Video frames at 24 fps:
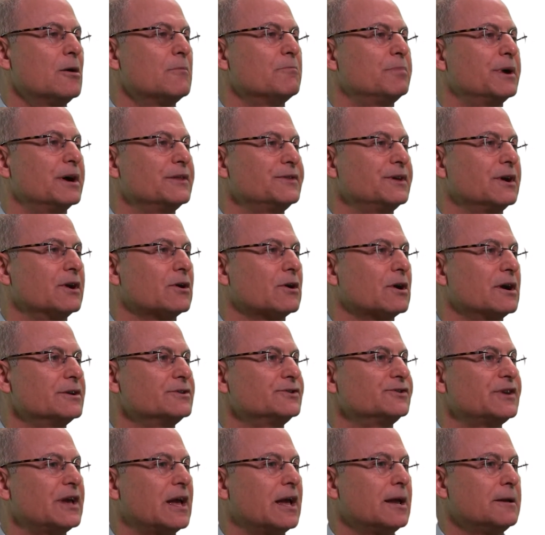But there
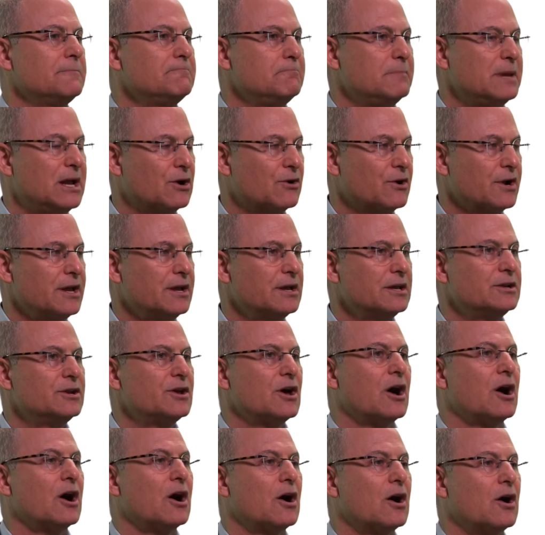is a myriad
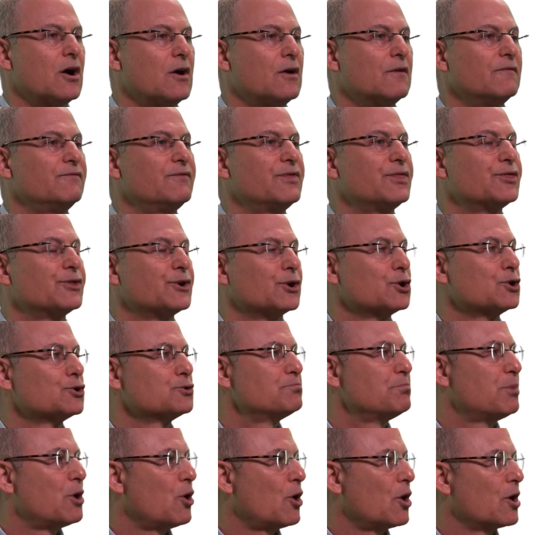of
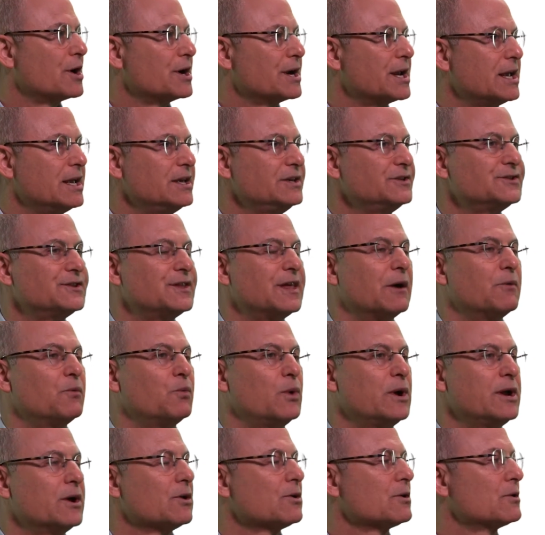third parties that
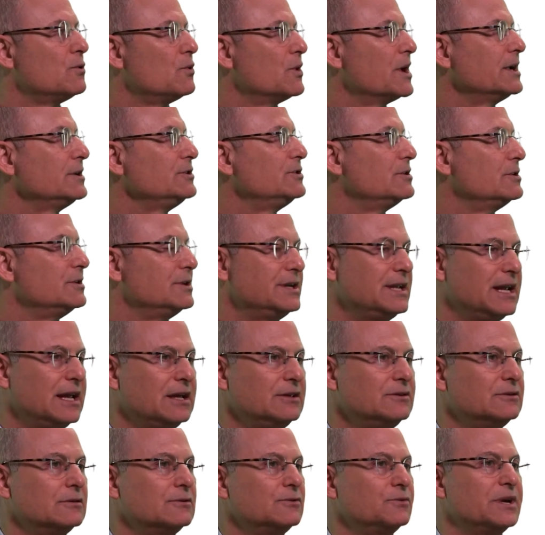we are going to
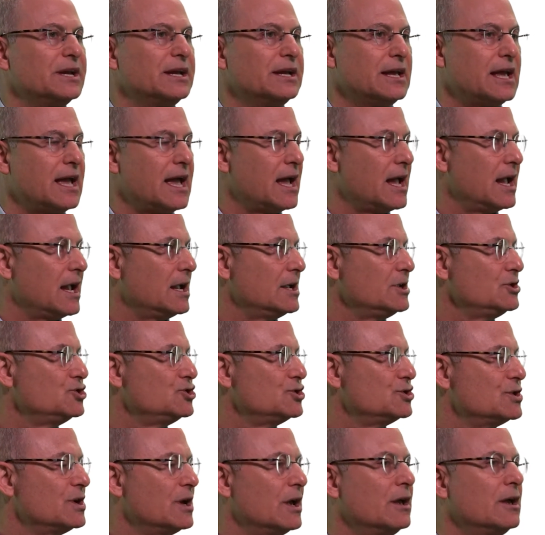need to
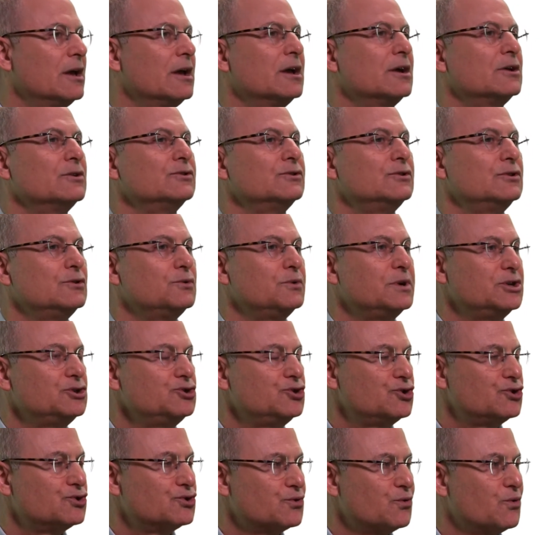engage to
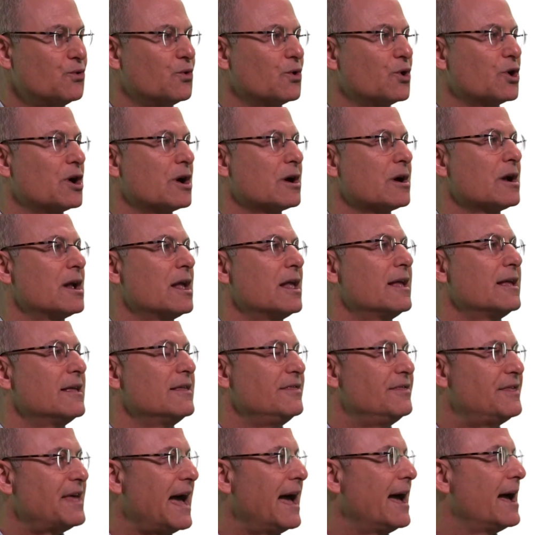ensure
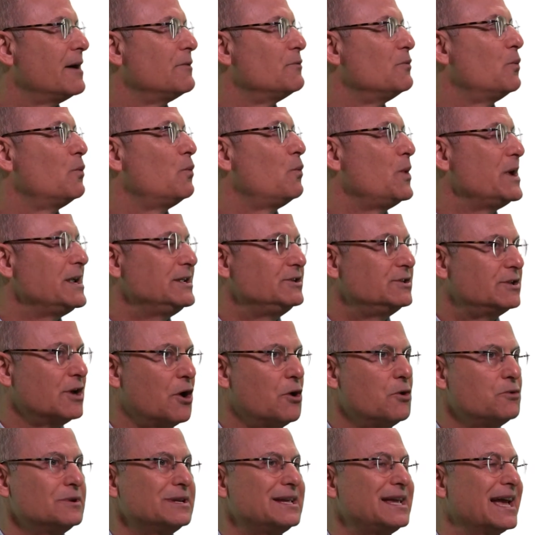that we
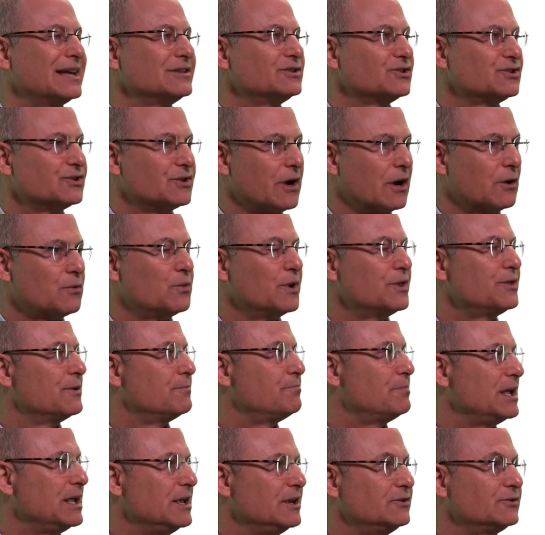don't get stuck with a
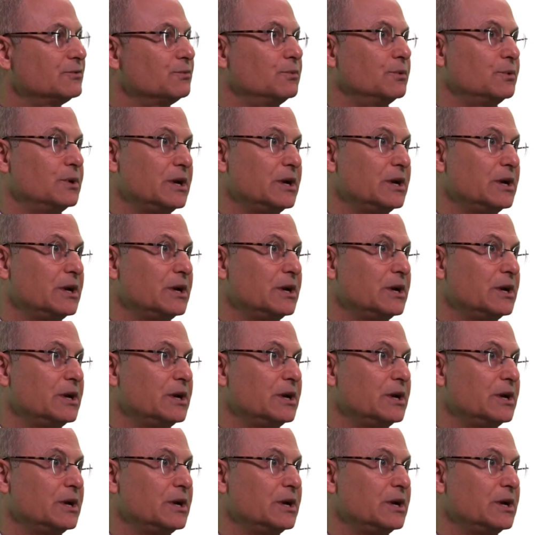piece.